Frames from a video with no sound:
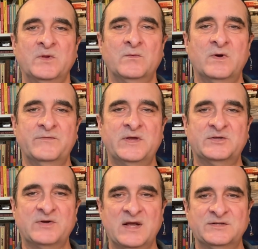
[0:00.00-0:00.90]
one of the
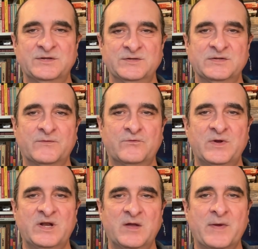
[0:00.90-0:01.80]
attractions of
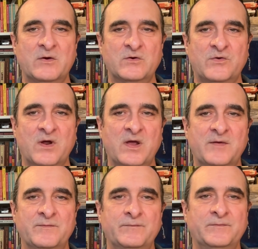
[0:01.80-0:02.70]
reading about
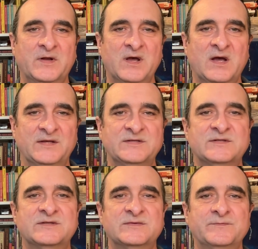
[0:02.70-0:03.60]
crime and
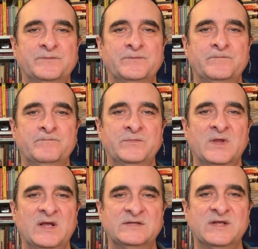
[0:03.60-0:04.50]
heists
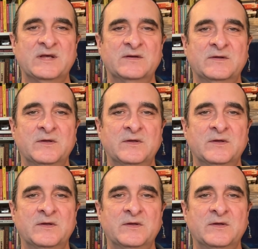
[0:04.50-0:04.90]
is that,